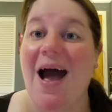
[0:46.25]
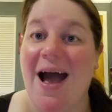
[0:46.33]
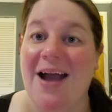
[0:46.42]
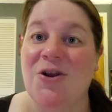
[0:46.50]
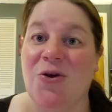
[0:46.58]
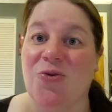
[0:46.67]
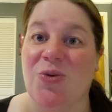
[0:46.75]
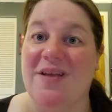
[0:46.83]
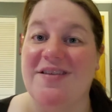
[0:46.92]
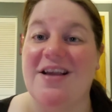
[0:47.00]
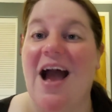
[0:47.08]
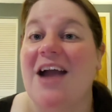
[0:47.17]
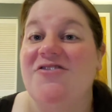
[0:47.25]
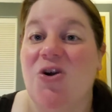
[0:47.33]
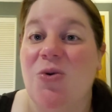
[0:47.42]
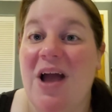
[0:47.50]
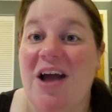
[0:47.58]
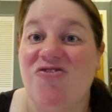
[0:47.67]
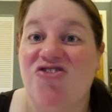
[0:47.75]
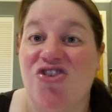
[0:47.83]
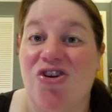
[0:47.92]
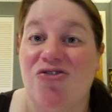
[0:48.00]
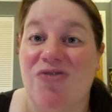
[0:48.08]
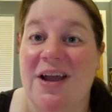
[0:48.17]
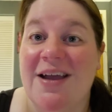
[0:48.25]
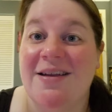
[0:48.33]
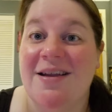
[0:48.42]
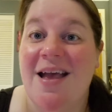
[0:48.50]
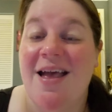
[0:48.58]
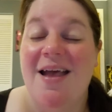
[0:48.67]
I know the reason. I don't have children.